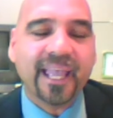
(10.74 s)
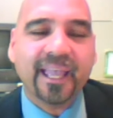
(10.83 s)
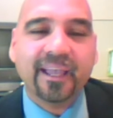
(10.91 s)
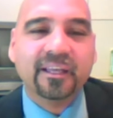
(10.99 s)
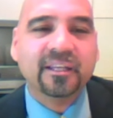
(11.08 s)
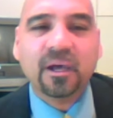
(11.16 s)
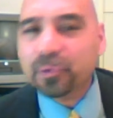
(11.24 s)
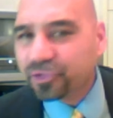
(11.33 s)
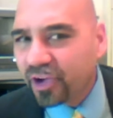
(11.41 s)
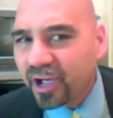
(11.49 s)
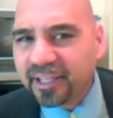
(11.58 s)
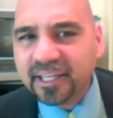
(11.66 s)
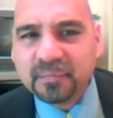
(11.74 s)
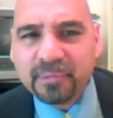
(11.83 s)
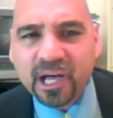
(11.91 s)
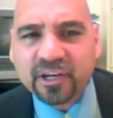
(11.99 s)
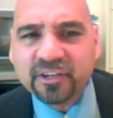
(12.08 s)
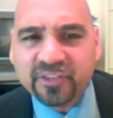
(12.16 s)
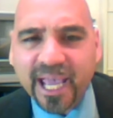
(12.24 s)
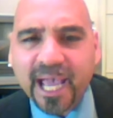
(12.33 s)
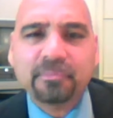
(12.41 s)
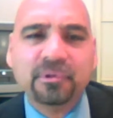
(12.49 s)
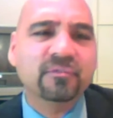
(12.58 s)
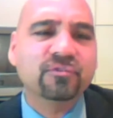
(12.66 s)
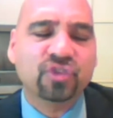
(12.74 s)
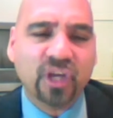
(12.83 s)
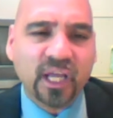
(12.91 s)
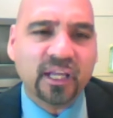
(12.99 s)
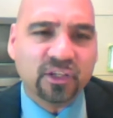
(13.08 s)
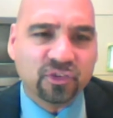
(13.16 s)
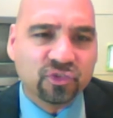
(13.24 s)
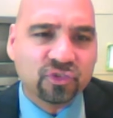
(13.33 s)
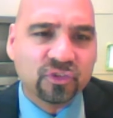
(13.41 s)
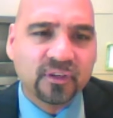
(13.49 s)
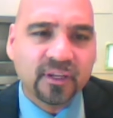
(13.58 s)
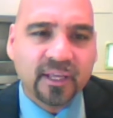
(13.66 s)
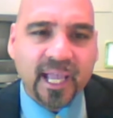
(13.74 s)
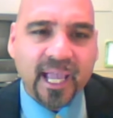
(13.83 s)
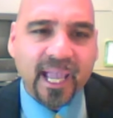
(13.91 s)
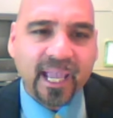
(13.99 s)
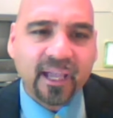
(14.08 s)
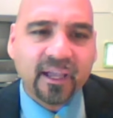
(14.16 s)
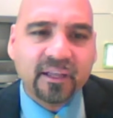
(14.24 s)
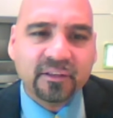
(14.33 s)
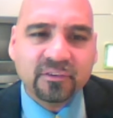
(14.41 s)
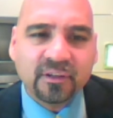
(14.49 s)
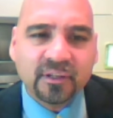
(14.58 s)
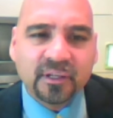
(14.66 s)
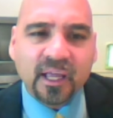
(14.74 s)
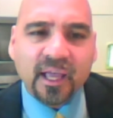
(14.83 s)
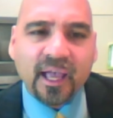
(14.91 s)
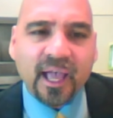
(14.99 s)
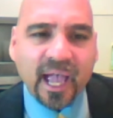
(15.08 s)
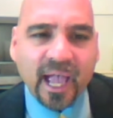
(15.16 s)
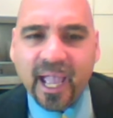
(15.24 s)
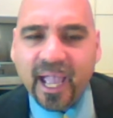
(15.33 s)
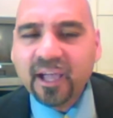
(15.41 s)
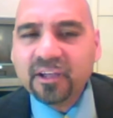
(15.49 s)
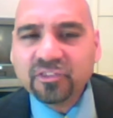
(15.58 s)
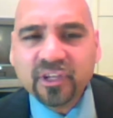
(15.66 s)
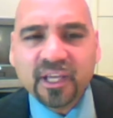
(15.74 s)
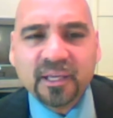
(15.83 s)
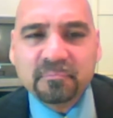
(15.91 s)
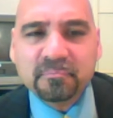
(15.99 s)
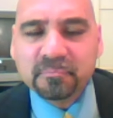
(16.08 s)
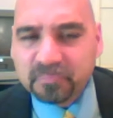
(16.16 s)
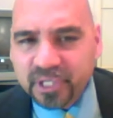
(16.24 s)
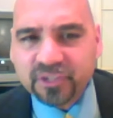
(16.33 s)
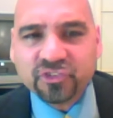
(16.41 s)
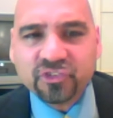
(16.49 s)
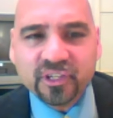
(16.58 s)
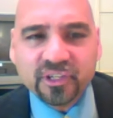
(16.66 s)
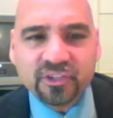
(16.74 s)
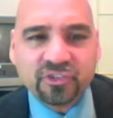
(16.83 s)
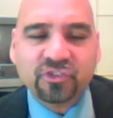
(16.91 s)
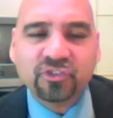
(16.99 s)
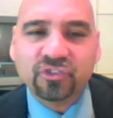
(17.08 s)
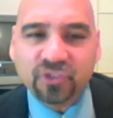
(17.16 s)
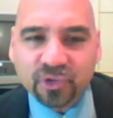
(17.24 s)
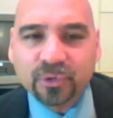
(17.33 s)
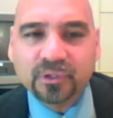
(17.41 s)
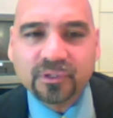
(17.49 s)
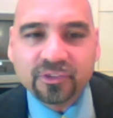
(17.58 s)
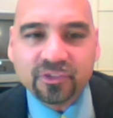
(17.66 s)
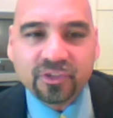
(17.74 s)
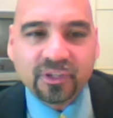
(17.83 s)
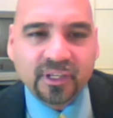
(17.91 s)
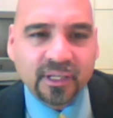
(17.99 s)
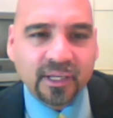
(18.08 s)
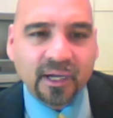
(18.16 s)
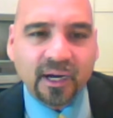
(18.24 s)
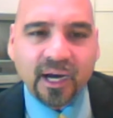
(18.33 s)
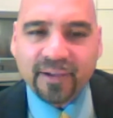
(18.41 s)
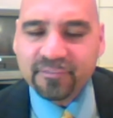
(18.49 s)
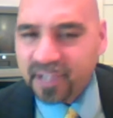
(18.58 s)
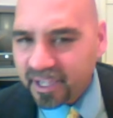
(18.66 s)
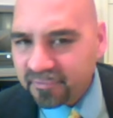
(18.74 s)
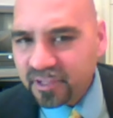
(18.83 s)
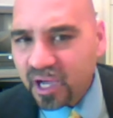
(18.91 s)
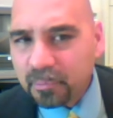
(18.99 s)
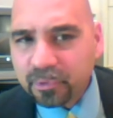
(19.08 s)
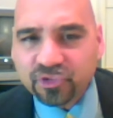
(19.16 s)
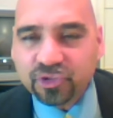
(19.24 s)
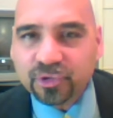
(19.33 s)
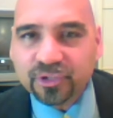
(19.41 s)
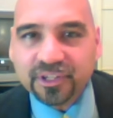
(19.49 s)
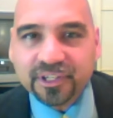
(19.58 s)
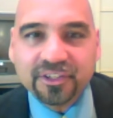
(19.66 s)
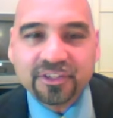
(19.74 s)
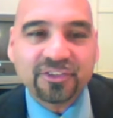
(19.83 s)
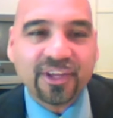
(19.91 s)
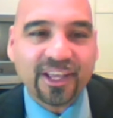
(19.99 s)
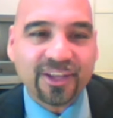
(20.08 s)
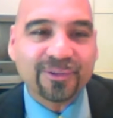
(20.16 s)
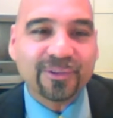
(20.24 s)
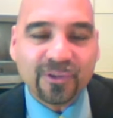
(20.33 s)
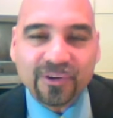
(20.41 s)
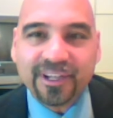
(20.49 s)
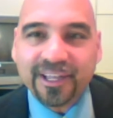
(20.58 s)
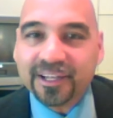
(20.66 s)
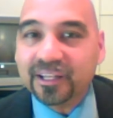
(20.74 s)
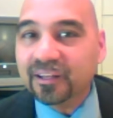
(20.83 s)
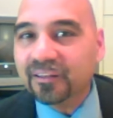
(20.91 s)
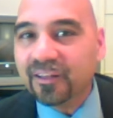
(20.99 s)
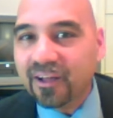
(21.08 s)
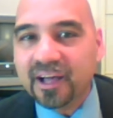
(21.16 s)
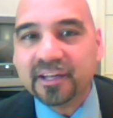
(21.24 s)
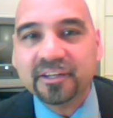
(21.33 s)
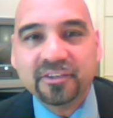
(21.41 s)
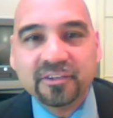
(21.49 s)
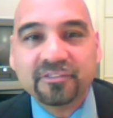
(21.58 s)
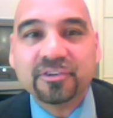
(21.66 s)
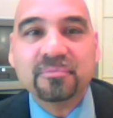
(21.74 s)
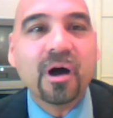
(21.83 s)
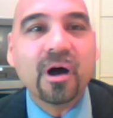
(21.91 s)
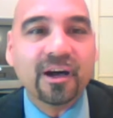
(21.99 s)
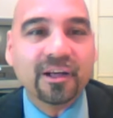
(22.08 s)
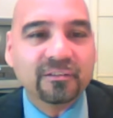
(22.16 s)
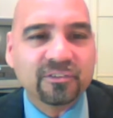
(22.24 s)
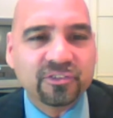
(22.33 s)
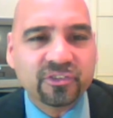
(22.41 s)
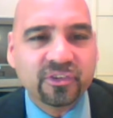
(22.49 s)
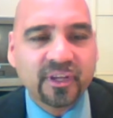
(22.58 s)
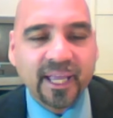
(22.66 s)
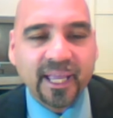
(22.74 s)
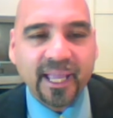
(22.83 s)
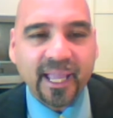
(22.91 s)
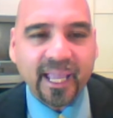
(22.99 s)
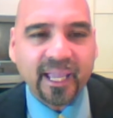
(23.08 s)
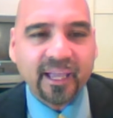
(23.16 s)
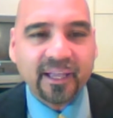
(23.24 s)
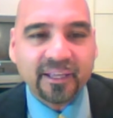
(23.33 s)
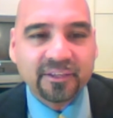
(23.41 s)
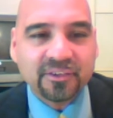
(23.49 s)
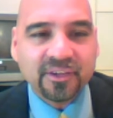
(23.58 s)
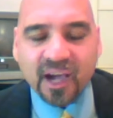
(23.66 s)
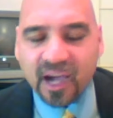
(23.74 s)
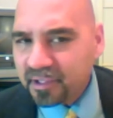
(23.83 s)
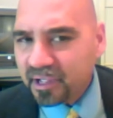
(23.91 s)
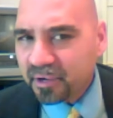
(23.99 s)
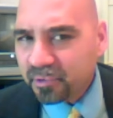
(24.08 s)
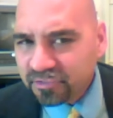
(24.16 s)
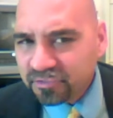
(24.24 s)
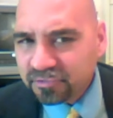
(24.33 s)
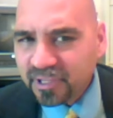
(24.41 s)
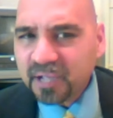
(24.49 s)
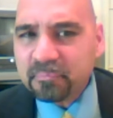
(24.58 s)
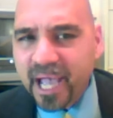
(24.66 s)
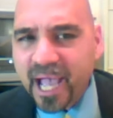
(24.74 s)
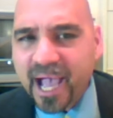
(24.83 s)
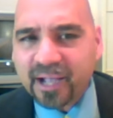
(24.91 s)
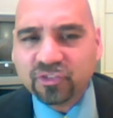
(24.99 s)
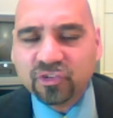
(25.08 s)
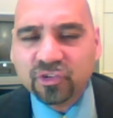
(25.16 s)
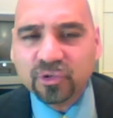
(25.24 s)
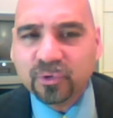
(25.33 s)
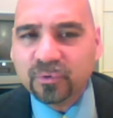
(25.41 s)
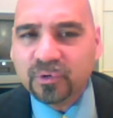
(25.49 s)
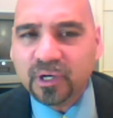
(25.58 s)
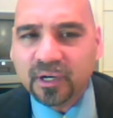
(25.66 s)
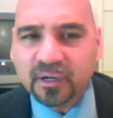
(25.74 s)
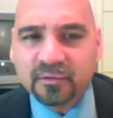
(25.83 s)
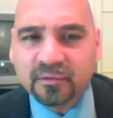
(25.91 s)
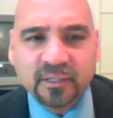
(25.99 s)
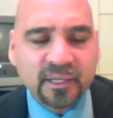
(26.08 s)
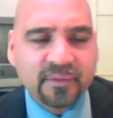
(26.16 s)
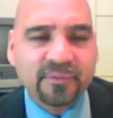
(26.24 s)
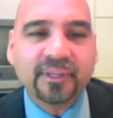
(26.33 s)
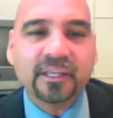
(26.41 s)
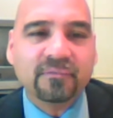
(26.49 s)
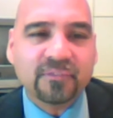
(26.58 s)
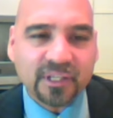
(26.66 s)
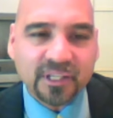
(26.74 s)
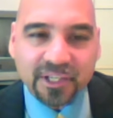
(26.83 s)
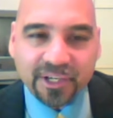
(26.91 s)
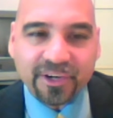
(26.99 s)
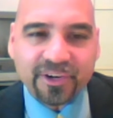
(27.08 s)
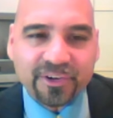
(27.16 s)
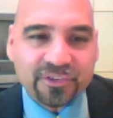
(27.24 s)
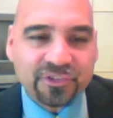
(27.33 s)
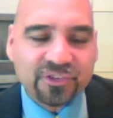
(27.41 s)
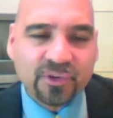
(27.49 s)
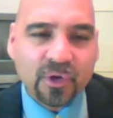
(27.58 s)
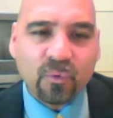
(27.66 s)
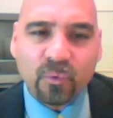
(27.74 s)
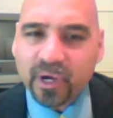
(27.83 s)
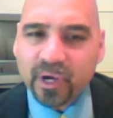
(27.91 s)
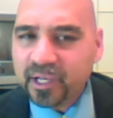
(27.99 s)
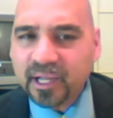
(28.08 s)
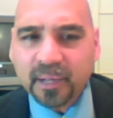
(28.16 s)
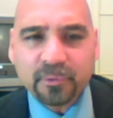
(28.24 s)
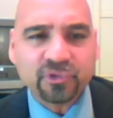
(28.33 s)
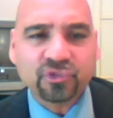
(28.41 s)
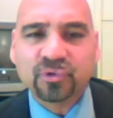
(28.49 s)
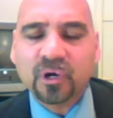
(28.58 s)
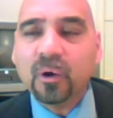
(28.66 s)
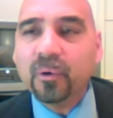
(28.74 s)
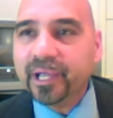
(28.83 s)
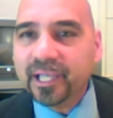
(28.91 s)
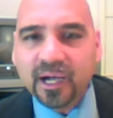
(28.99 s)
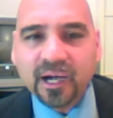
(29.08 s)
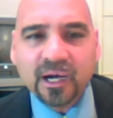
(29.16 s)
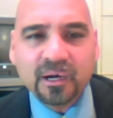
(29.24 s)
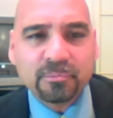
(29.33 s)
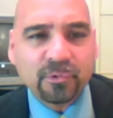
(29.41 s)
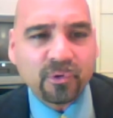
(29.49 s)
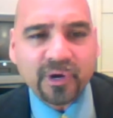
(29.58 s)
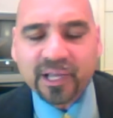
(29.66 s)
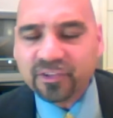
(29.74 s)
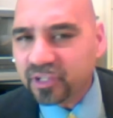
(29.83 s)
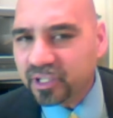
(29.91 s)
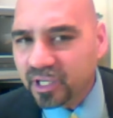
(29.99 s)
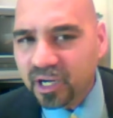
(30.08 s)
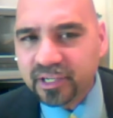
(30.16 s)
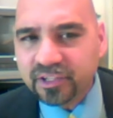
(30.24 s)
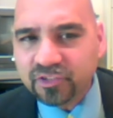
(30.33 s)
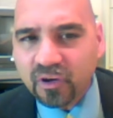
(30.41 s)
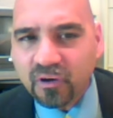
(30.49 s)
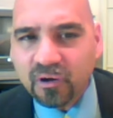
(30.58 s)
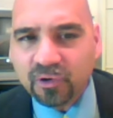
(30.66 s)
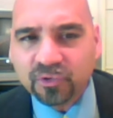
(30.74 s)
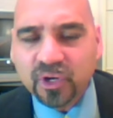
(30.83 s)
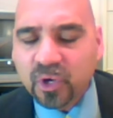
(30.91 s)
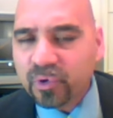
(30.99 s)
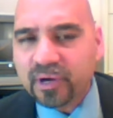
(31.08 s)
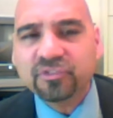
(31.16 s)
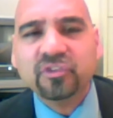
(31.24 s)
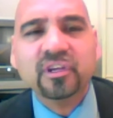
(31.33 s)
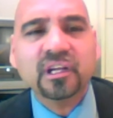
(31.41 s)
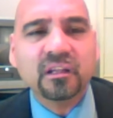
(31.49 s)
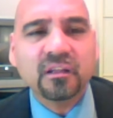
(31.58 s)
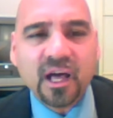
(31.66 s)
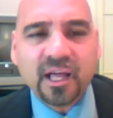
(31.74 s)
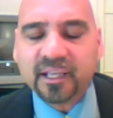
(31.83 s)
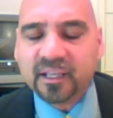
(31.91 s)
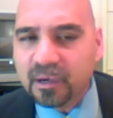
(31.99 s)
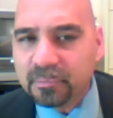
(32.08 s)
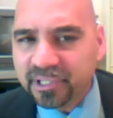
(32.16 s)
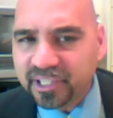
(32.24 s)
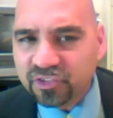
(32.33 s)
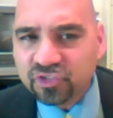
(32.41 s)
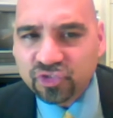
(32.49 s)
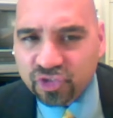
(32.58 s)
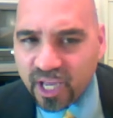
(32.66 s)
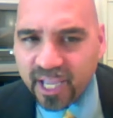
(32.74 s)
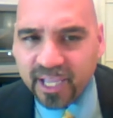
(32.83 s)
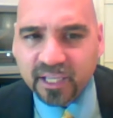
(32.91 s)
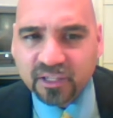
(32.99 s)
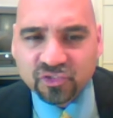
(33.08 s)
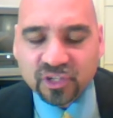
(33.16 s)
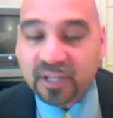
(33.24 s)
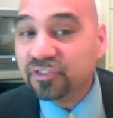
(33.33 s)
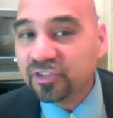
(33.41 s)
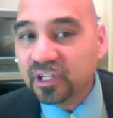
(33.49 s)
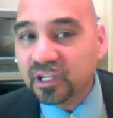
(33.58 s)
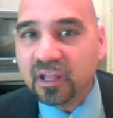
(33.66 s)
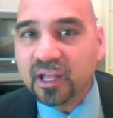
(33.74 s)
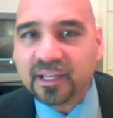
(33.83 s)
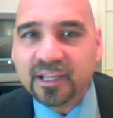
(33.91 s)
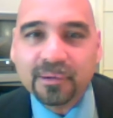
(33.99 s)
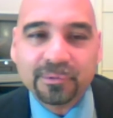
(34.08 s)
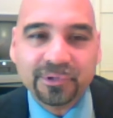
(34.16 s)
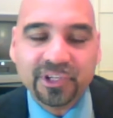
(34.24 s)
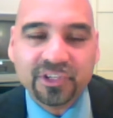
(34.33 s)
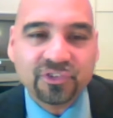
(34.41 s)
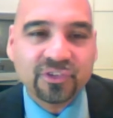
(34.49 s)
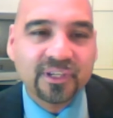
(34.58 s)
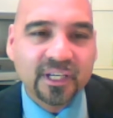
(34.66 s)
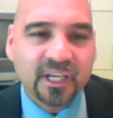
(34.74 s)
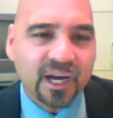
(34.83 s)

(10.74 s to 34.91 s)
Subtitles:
and we're talking about adaptive change. And as a business student, I've had the opportunity to take a look at a lot of different models. And I reflect back to the years when I was growing up or as a young adult, where I've seen a lot of companies change and I've seen a lot of companies